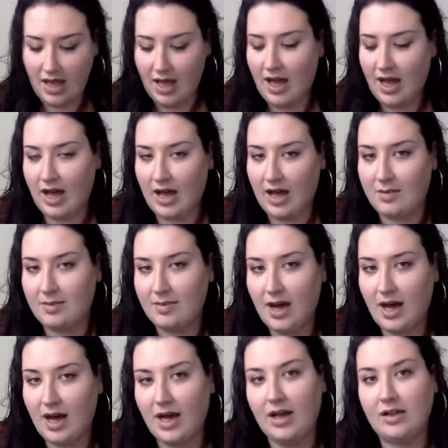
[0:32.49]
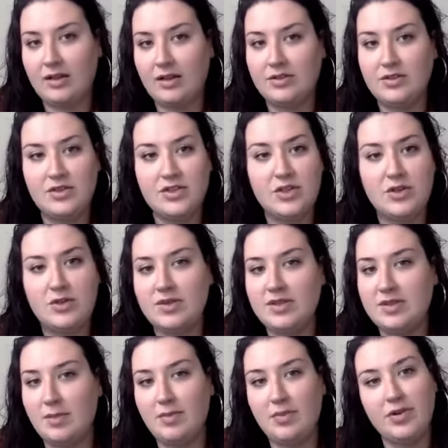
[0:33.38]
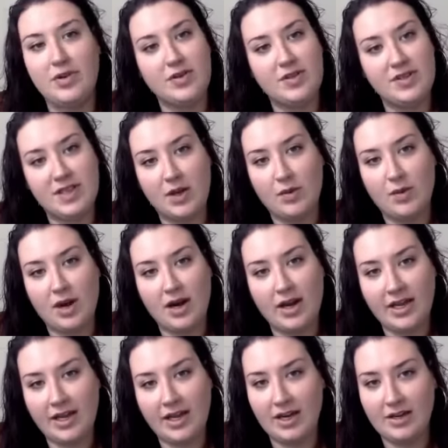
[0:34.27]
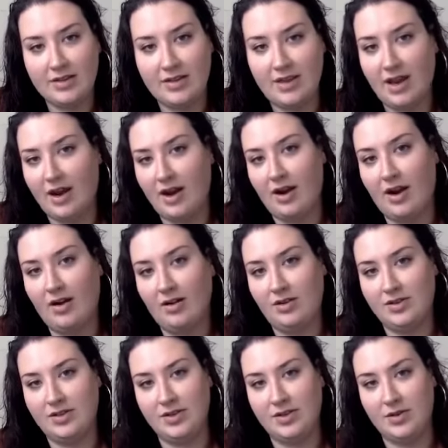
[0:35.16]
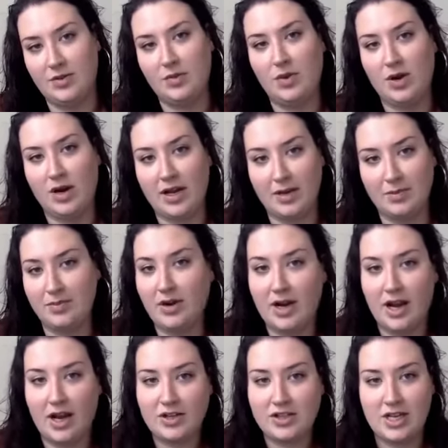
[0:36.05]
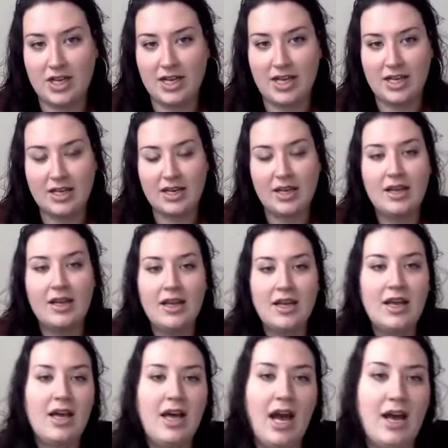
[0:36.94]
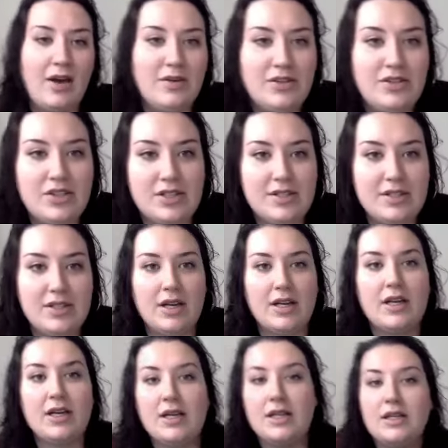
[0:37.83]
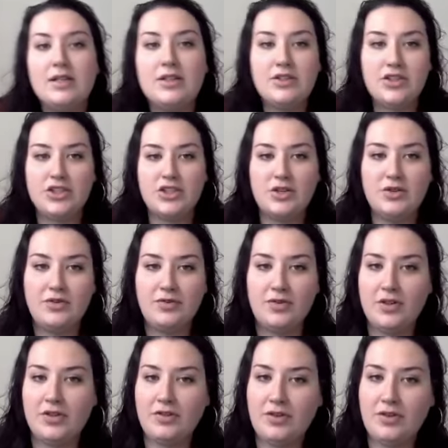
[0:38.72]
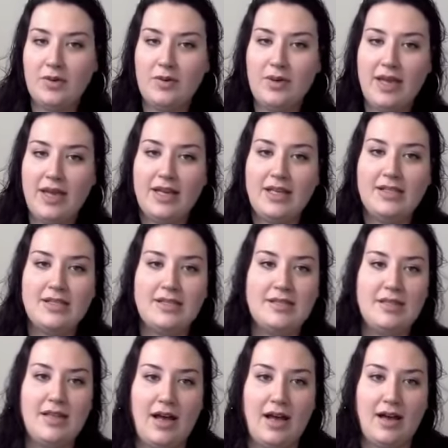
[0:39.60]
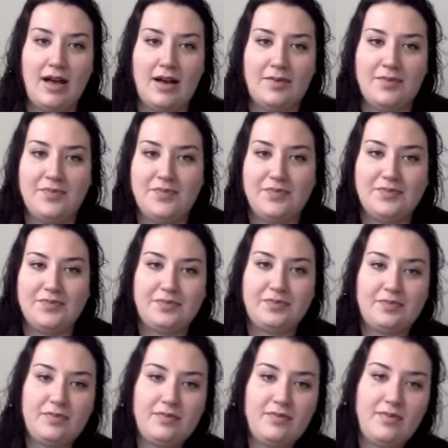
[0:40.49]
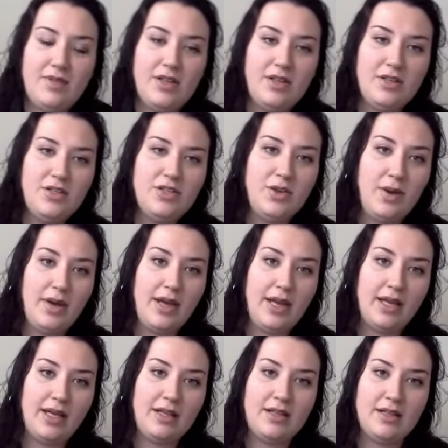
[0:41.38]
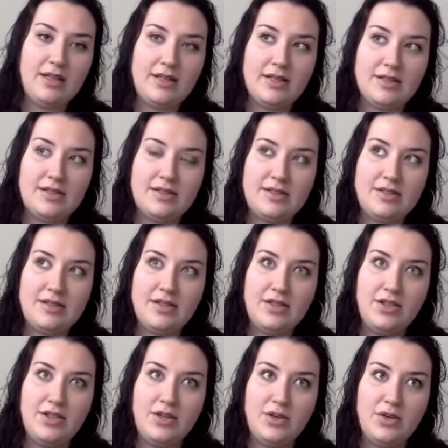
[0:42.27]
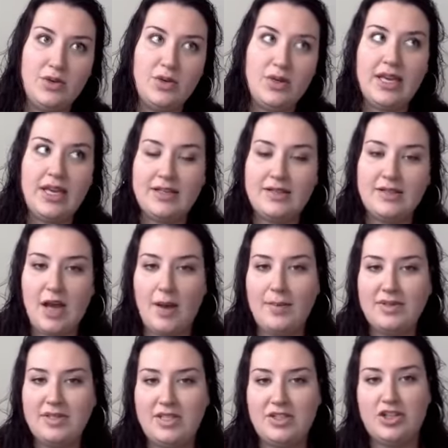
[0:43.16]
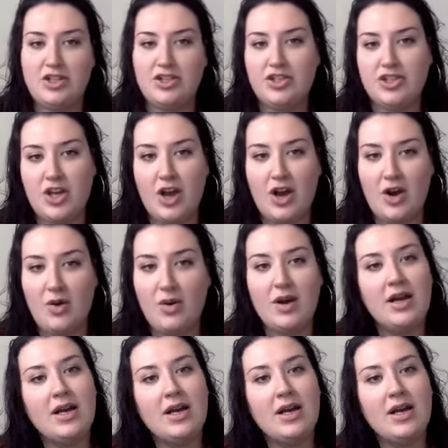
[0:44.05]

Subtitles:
I'll do some producing work here and there. I'll work in production. I was just on a shoot for 3 weeks doing this new kids competition show.